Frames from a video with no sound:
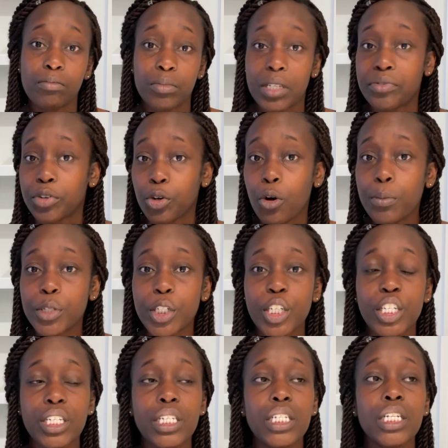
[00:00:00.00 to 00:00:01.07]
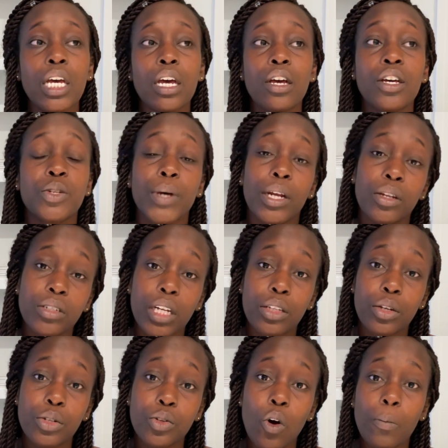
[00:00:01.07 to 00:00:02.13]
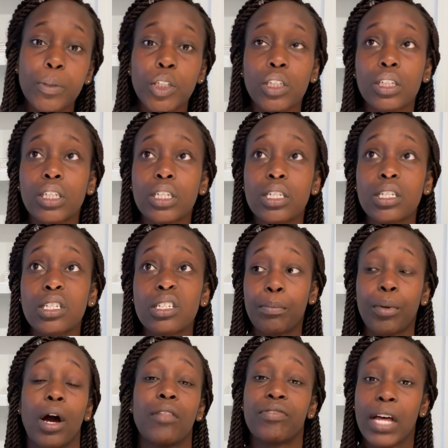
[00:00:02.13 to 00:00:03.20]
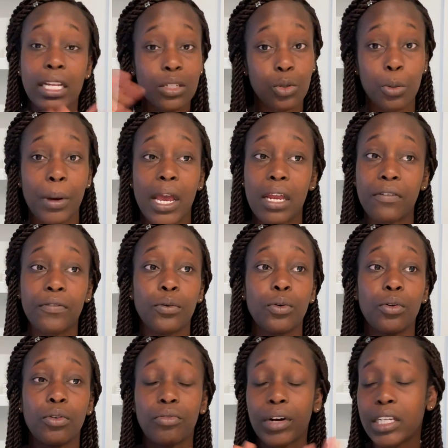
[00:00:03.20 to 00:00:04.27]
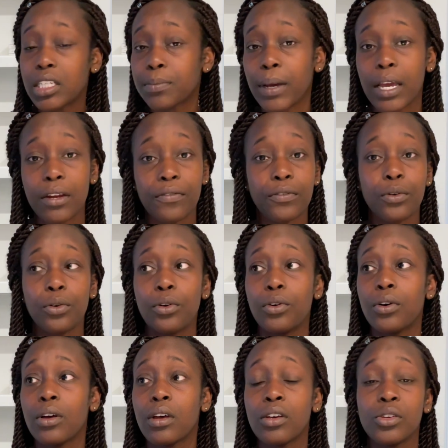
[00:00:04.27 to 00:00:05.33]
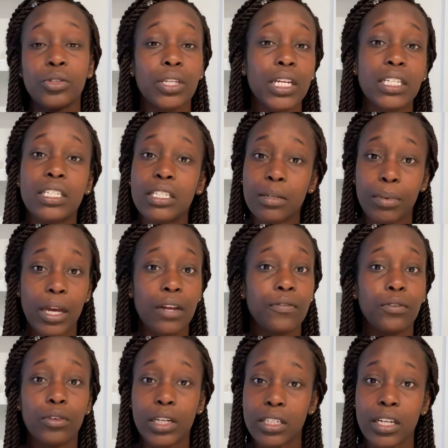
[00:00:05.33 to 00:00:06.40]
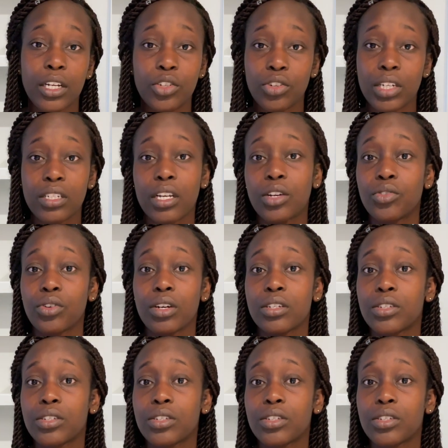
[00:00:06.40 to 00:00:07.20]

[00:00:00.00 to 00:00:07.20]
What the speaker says: different options. So I looked at those options, but that's all paid for, rent's paid for, utilities are paid for, etc., etc.